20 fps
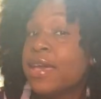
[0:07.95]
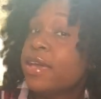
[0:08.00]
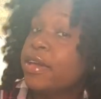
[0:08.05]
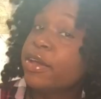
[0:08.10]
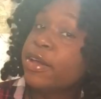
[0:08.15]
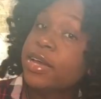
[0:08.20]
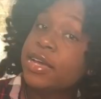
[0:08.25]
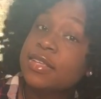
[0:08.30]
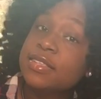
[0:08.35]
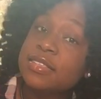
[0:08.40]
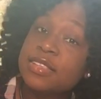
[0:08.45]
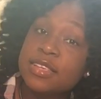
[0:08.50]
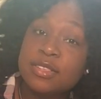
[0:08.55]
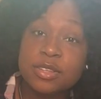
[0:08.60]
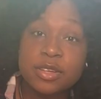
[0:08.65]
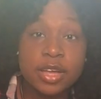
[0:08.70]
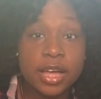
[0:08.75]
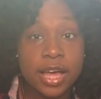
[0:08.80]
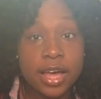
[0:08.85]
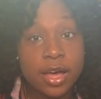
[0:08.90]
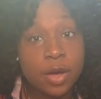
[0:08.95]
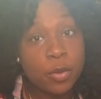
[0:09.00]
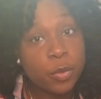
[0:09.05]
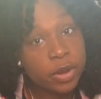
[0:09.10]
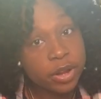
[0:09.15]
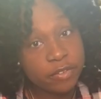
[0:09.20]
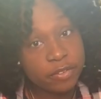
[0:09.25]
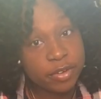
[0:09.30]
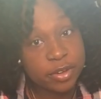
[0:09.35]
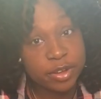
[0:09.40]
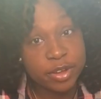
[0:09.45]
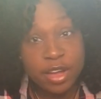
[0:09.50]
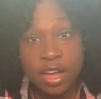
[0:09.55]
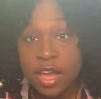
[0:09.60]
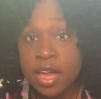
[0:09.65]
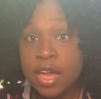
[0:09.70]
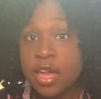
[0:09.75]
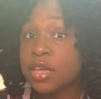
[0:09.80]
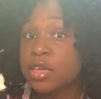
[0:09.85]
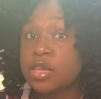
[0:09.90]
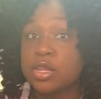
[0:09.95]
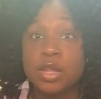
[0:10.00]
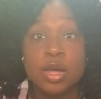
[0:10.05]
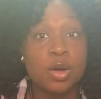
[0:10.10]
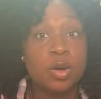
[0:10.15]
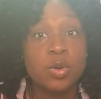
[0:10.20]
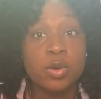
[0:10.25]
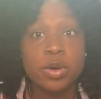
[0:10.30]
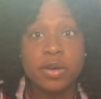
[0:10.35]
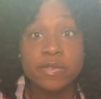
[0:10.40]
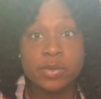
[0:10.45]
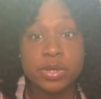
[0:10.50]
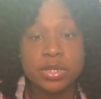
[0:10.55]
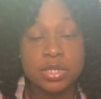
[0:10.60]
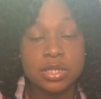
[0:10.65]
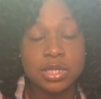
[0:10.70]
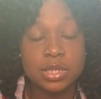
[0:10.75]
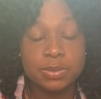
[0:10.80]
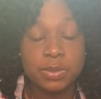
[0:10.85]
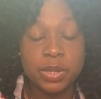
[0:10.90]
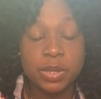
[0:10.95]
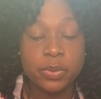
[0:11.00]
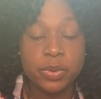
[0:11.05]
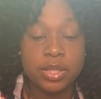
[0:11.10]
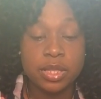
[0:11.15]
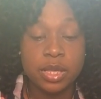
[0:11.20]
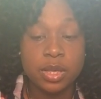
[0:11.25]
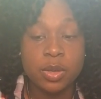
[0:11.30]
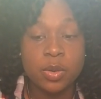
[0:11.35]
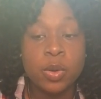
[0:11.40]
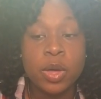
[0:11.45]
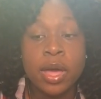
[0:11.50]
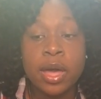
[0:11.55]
your ancestor, God, whatever, whoever wants to speak with you.